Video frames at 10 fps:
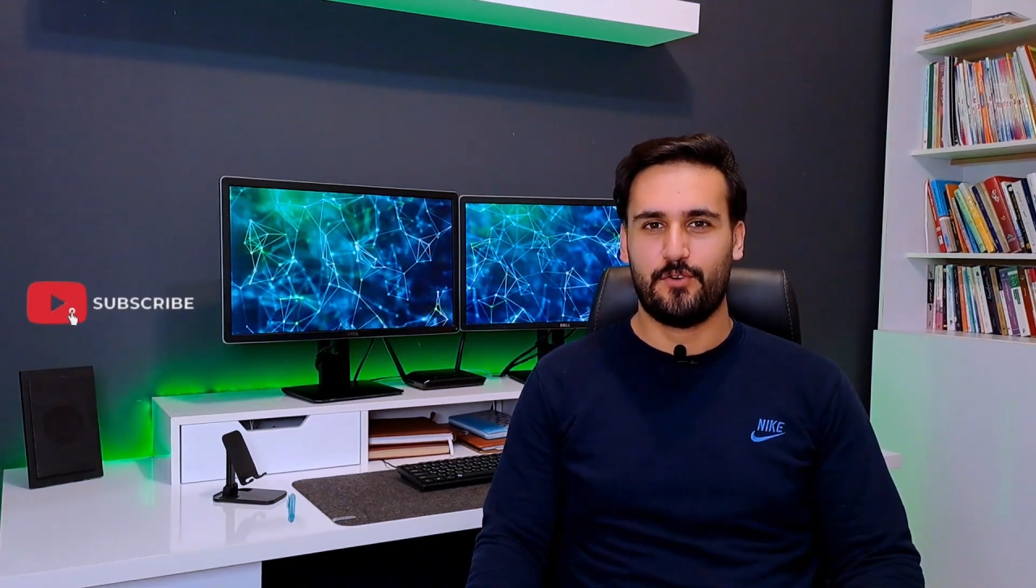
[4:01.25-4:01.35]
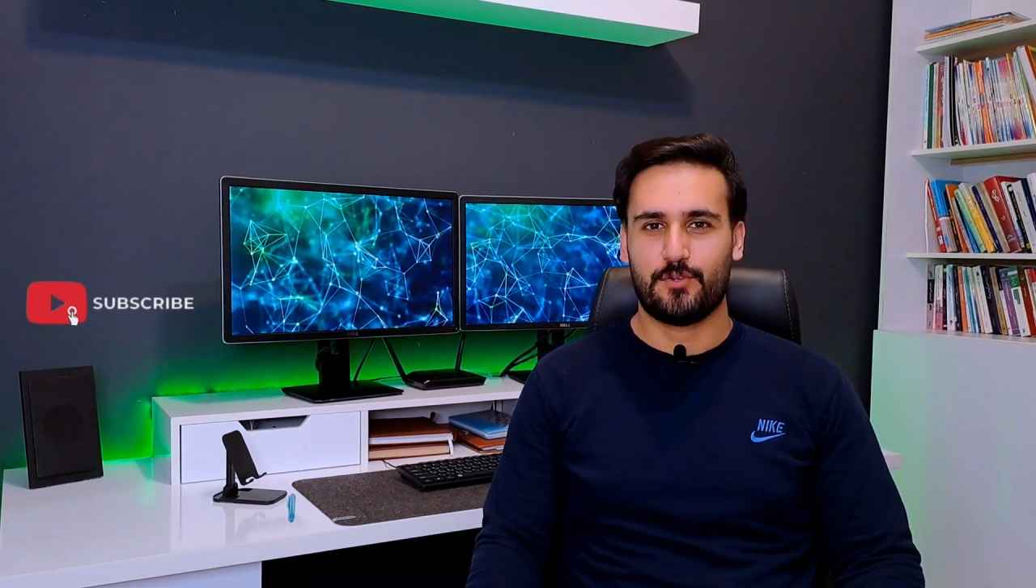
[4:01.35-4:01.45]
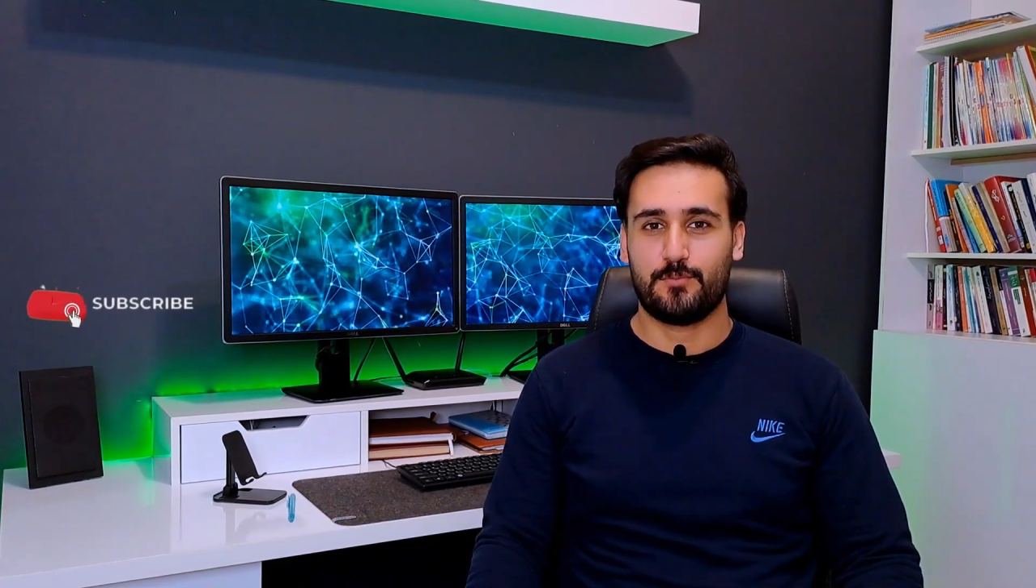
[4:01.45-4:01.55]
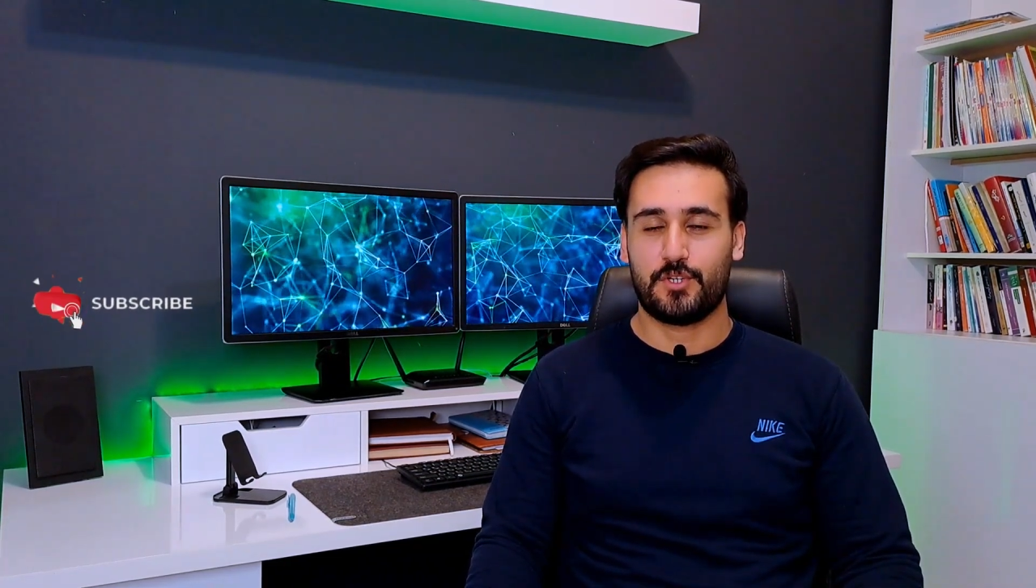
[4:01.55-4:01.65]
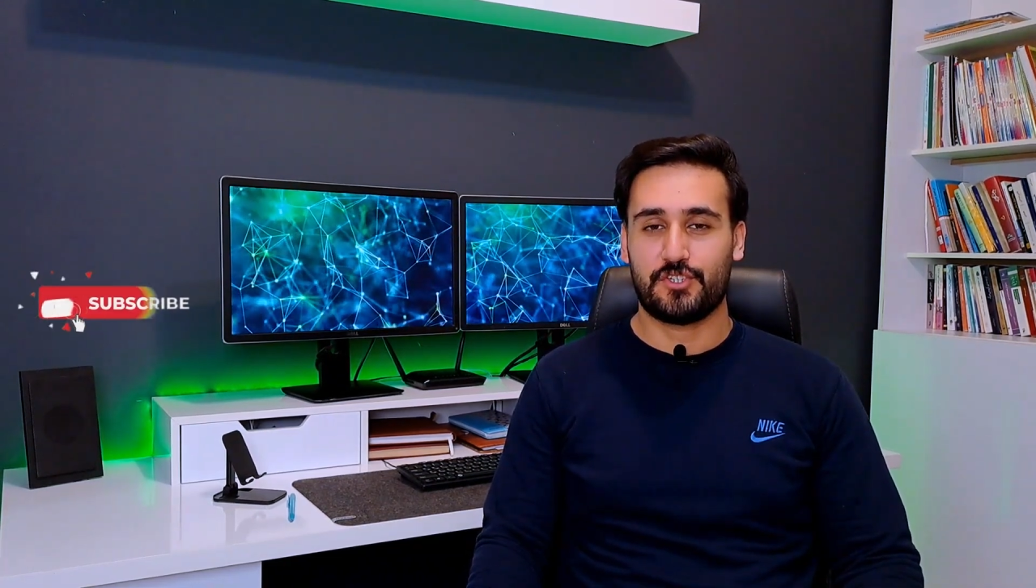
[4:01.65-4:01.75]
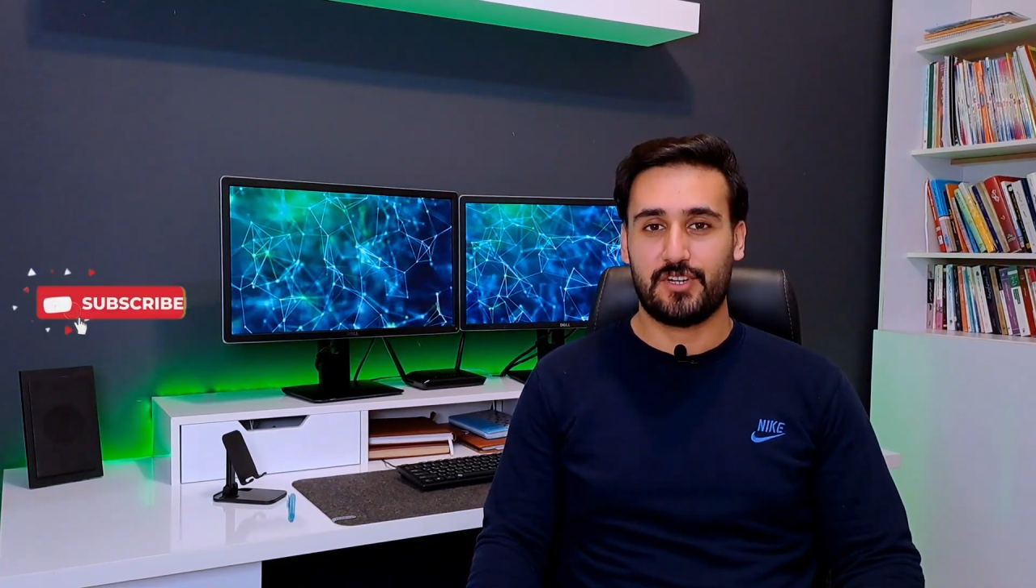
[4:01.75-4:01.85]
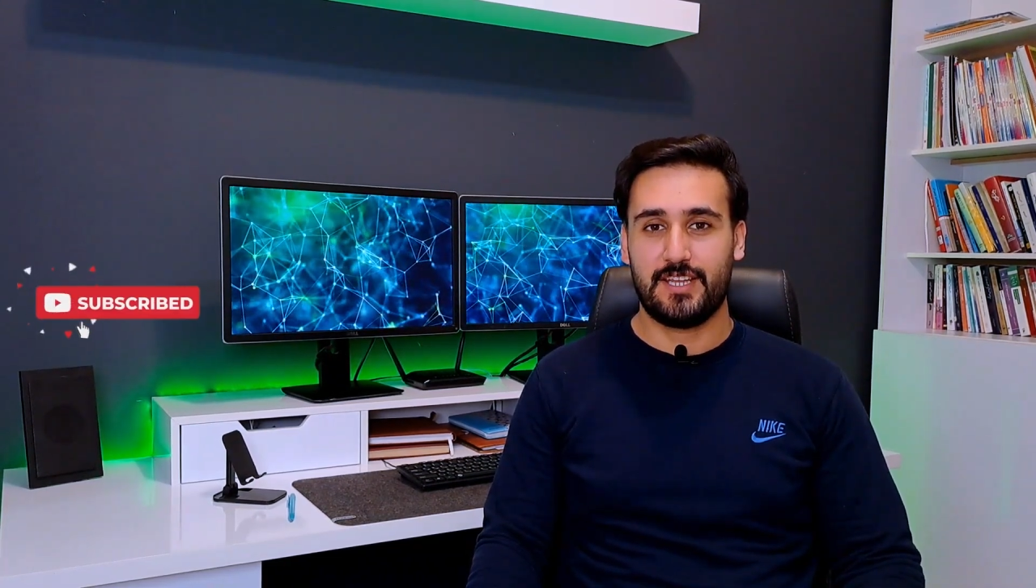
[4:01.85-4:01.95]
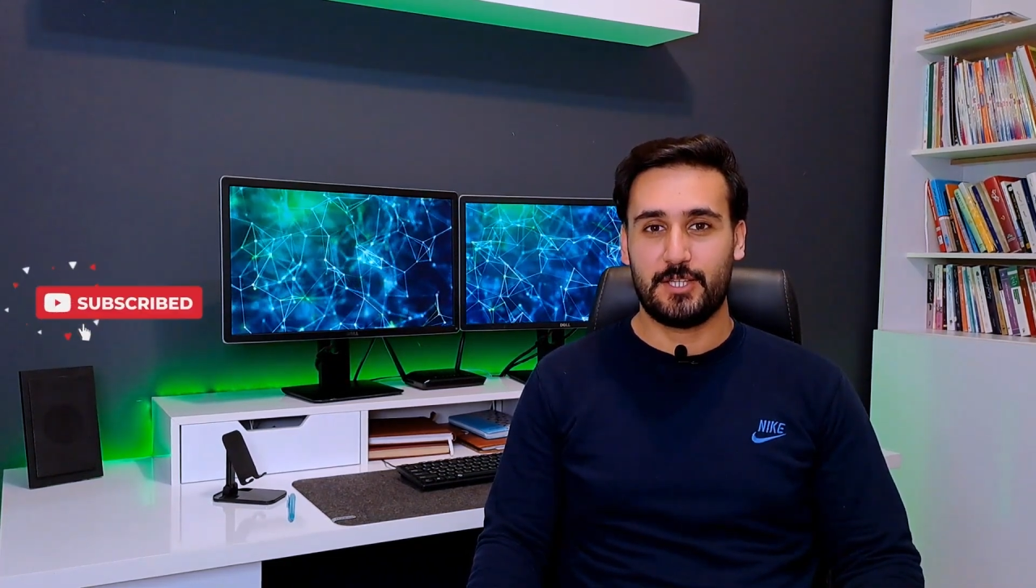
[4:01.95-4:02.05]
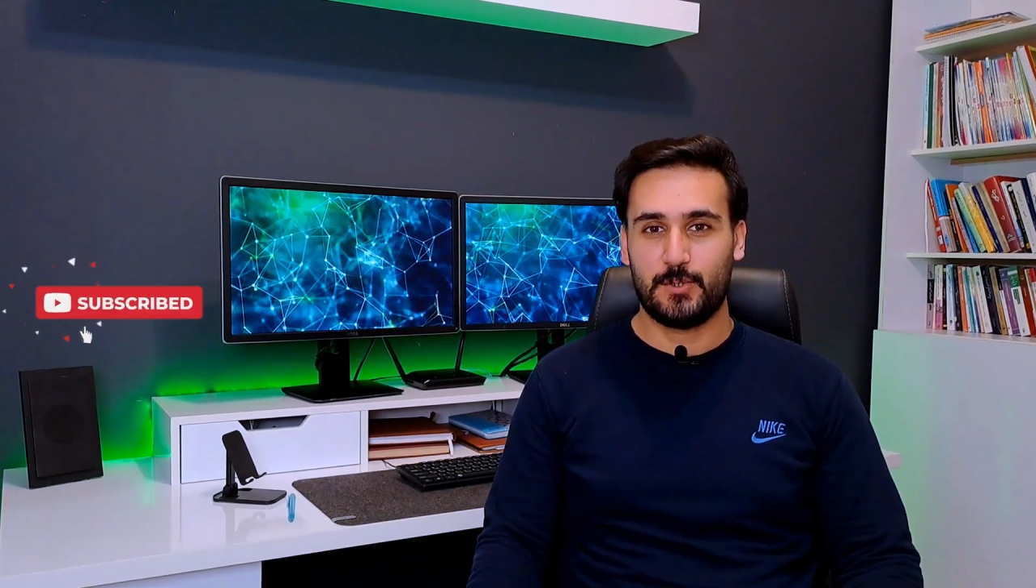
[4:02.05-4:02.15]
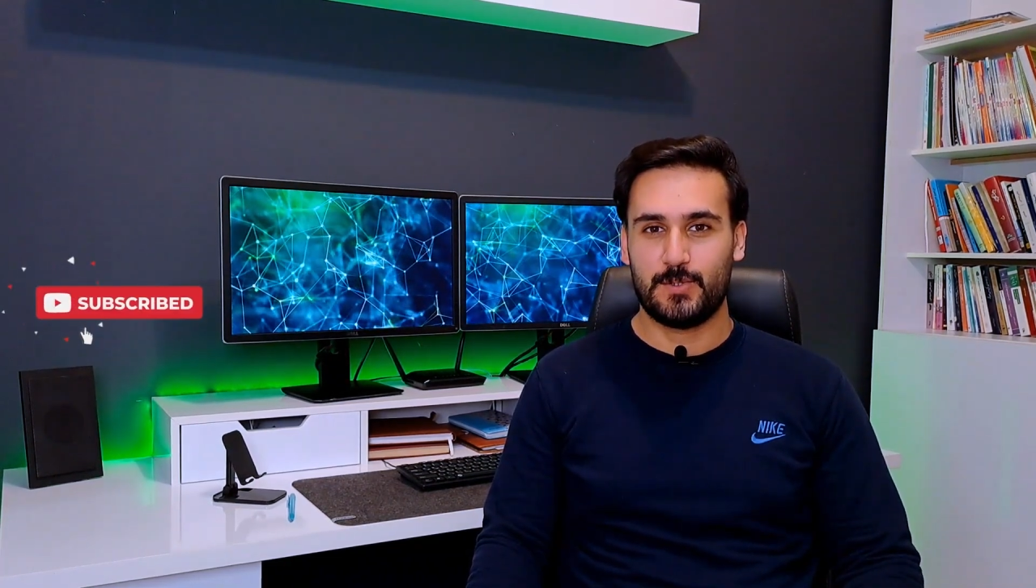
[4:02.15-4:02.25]
For more
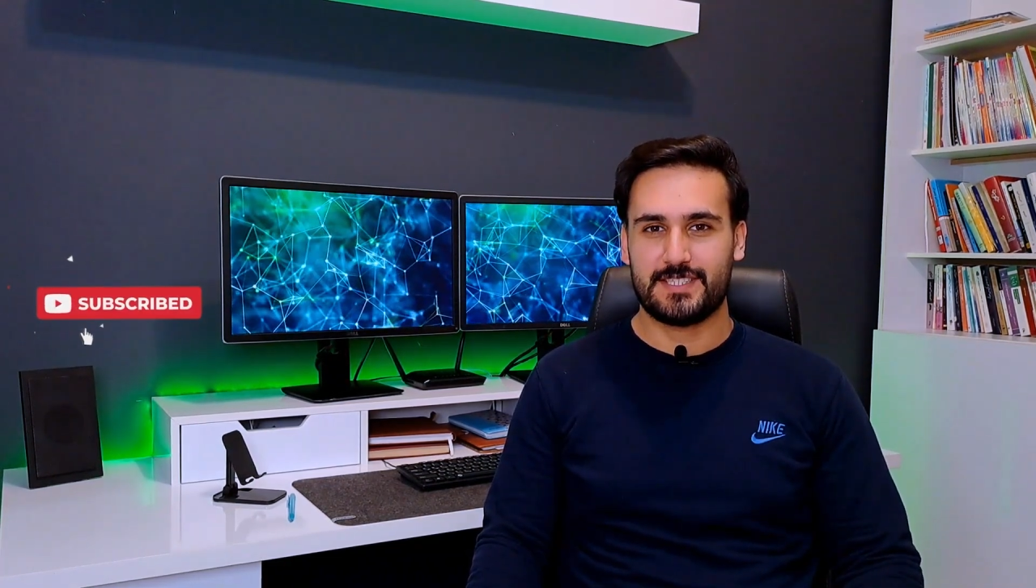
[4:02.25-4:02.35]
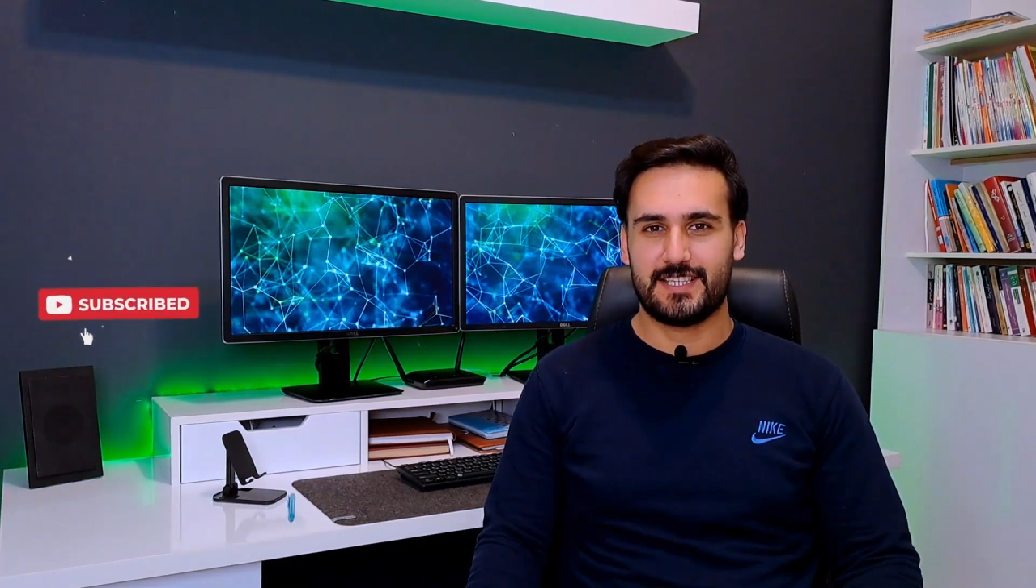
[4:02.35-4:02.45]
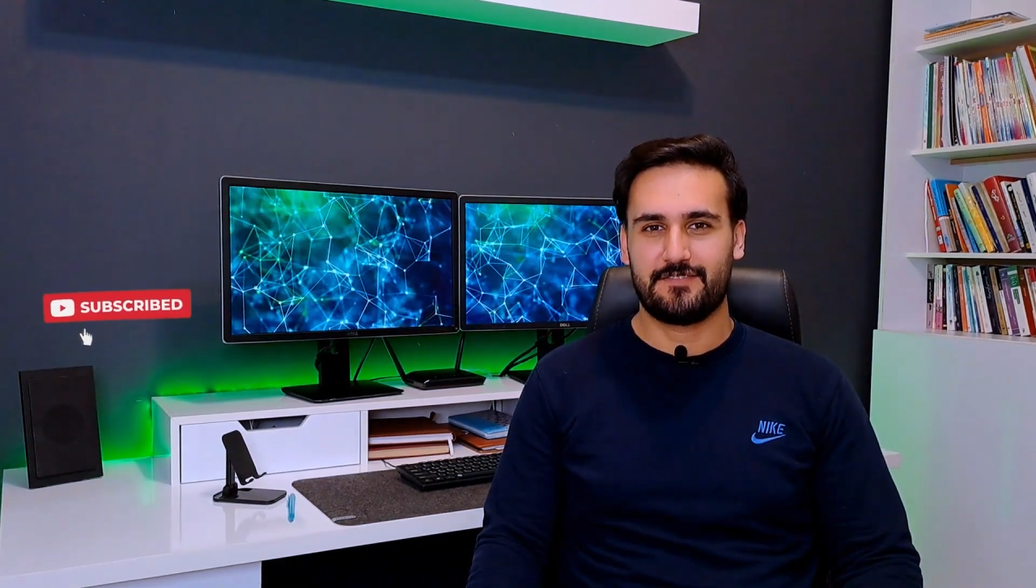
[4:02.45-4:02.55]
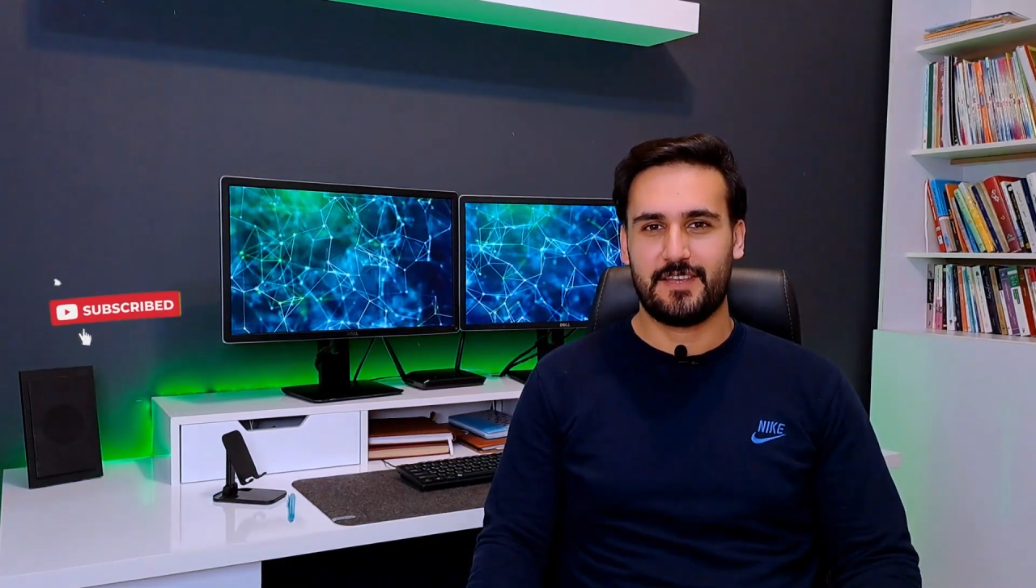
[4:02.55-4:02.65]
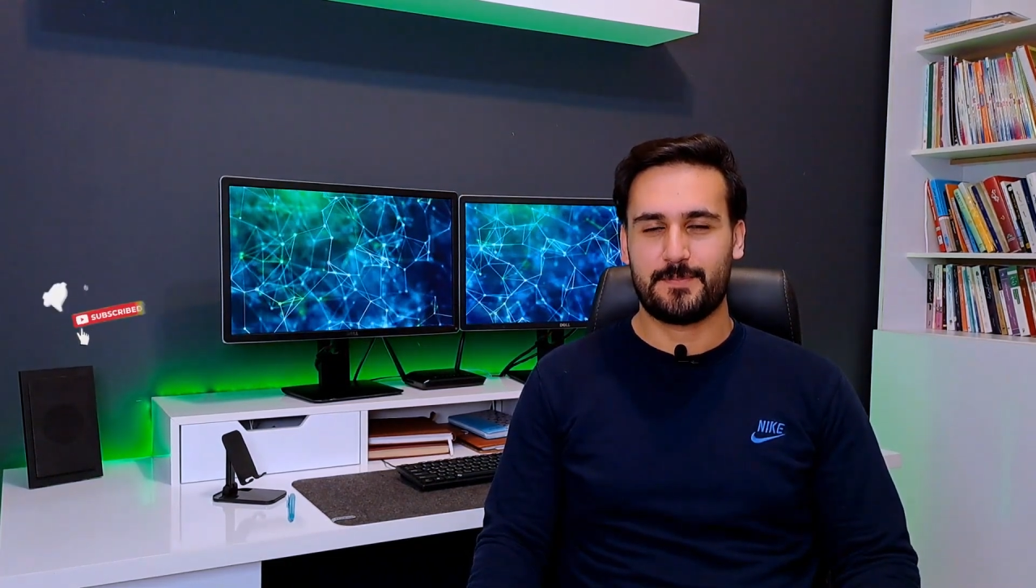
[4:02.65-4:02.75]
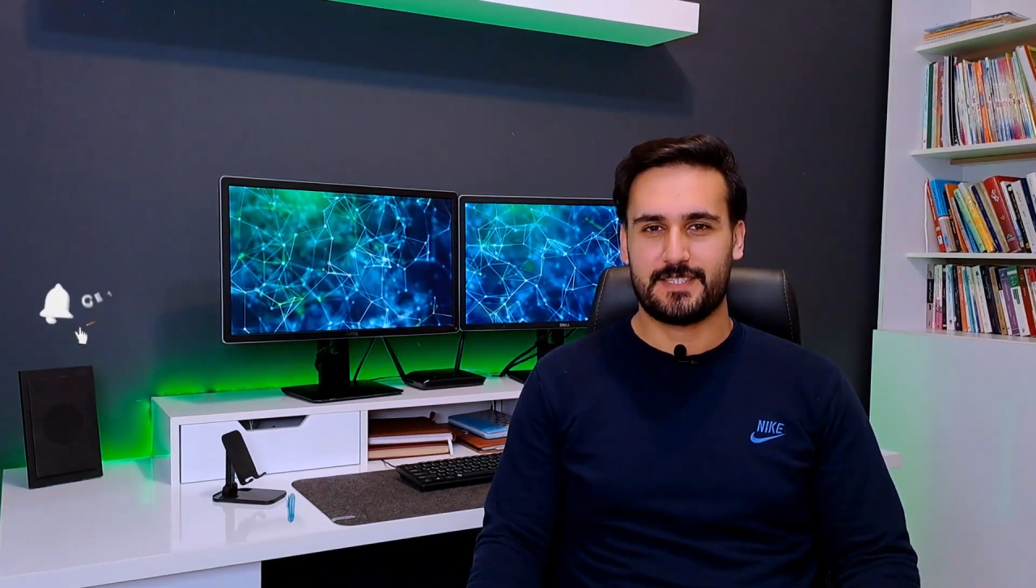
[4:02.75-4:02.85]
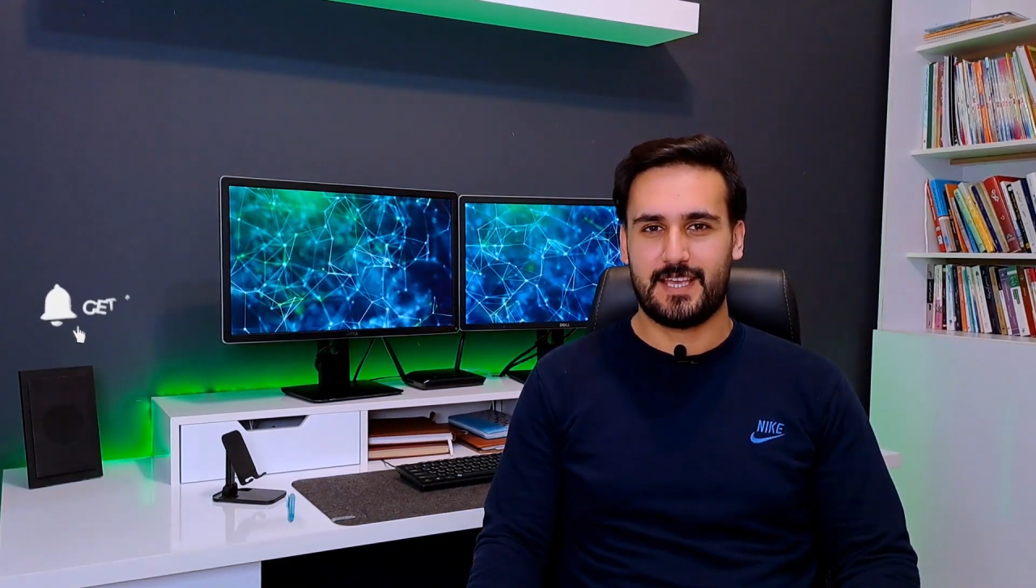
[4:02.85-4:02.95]
great tools and